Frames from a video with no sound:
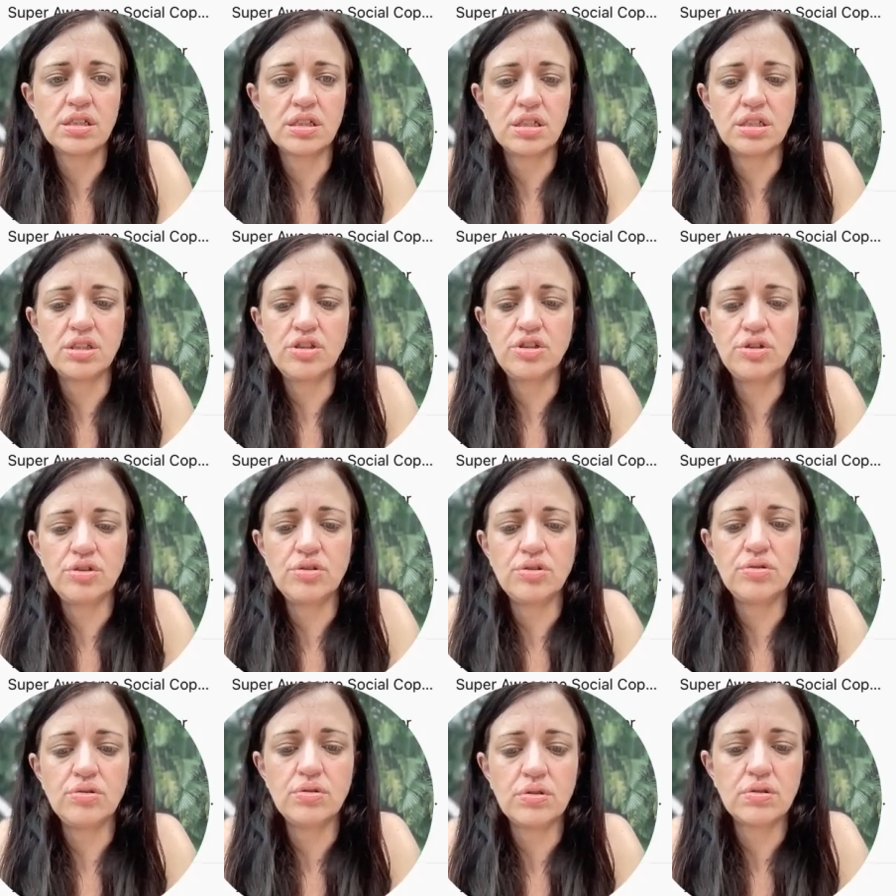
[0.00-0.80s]
to
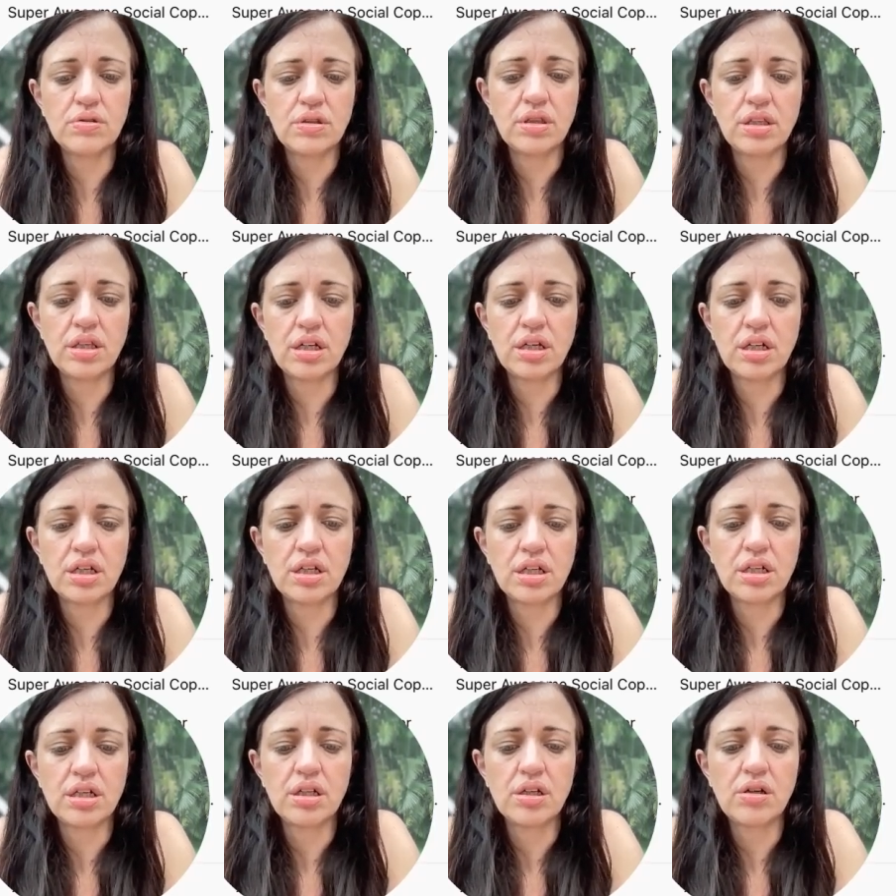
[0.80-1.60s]
do the
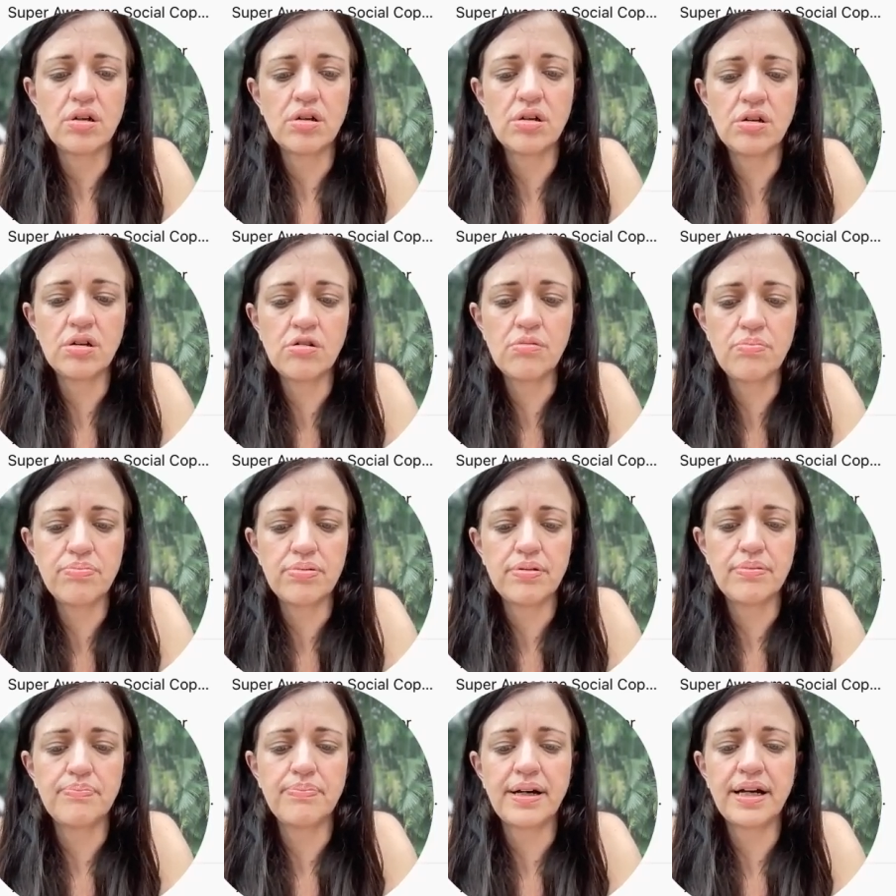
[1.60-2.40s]
Hope
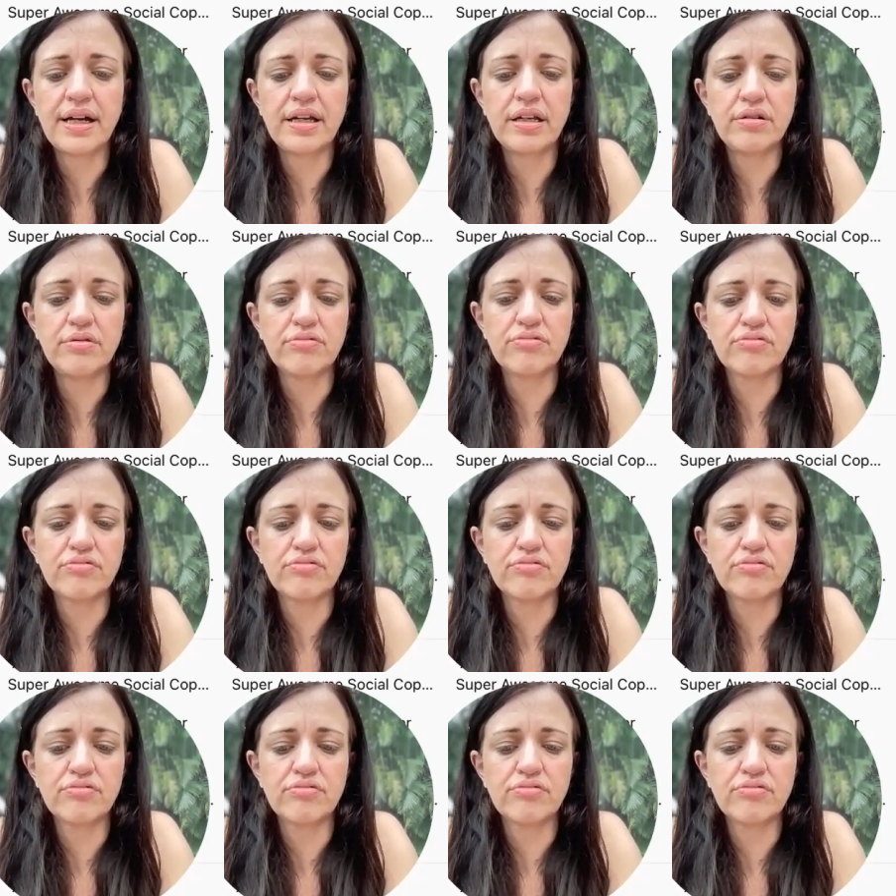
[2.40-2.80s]
by